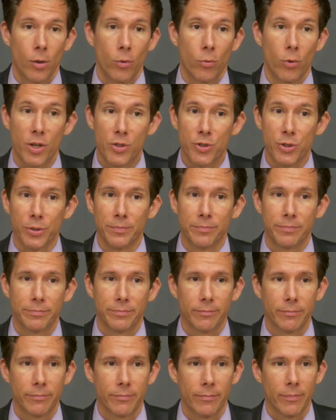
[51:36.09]
Russia.
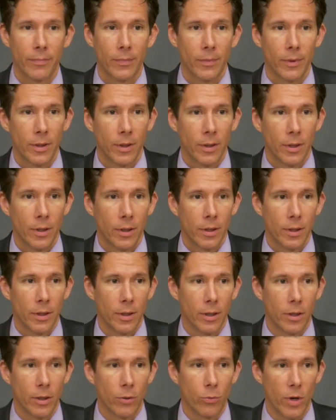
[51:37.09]

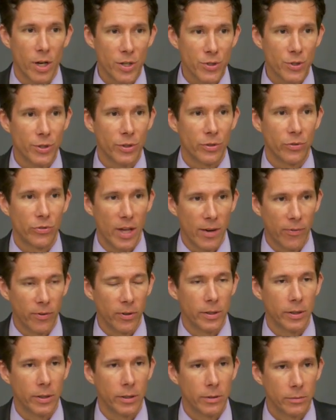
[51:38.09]
Uh, Russia is
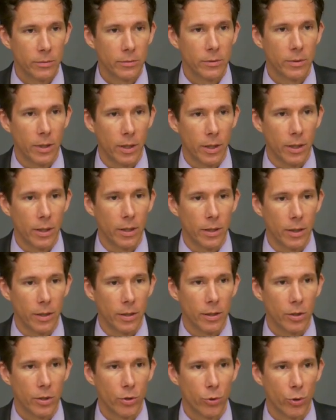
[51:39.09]
definitely uh,
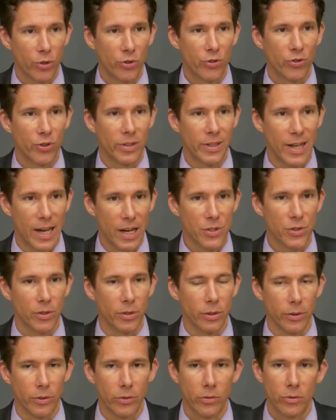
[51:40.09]
Christian
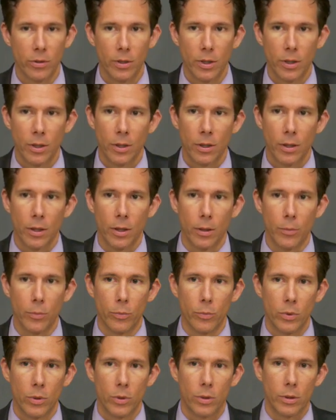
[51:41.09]
nationalist.
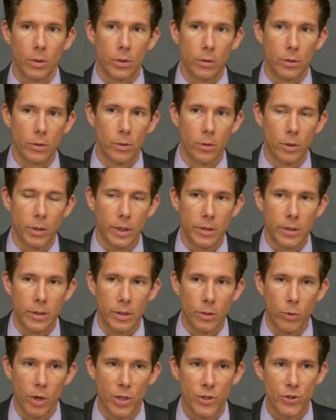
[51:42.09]
Um, you look at
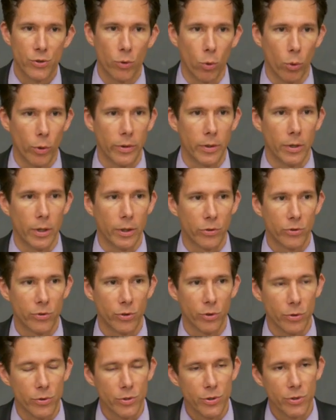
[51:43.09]
the Russian Orthodox
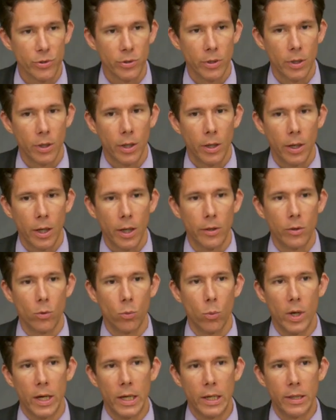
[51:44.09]
Church and the
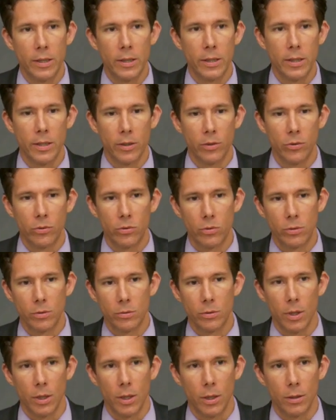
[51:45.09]
way that it has
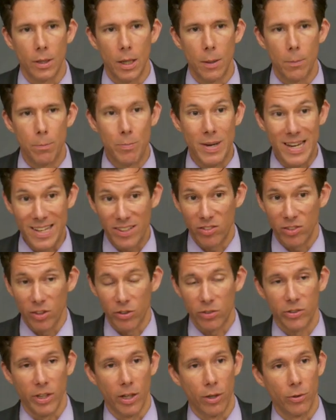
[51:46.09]
uh, abased
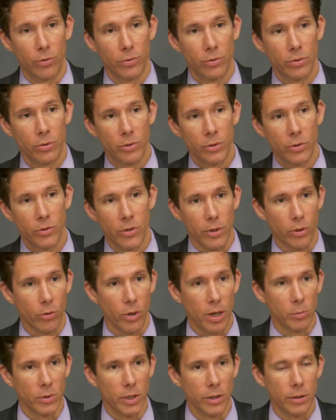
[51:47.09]
itself to the
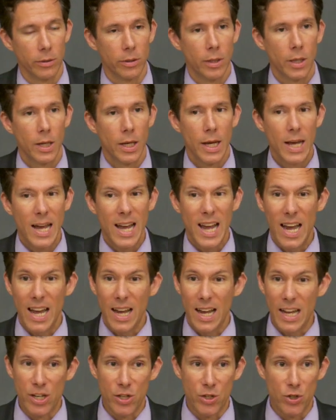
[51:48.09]
Kremlin,
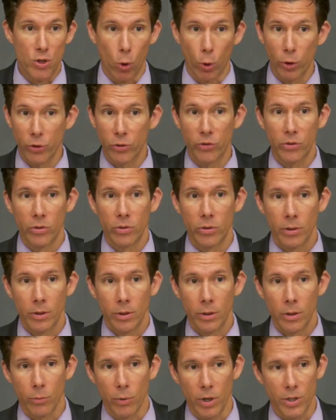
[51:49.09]
endorsed
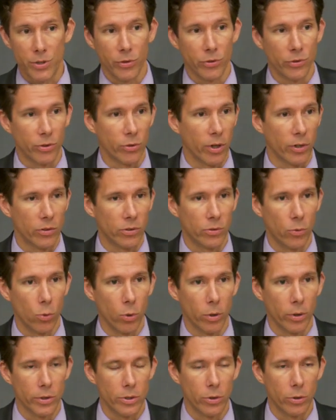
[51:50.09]
Russia's aggressive
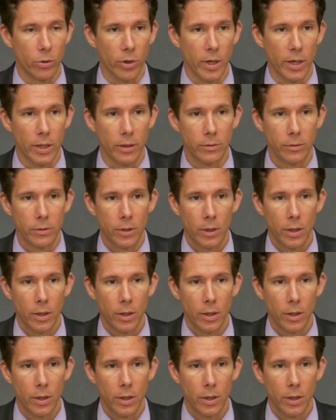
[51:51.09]
war in Ukraine.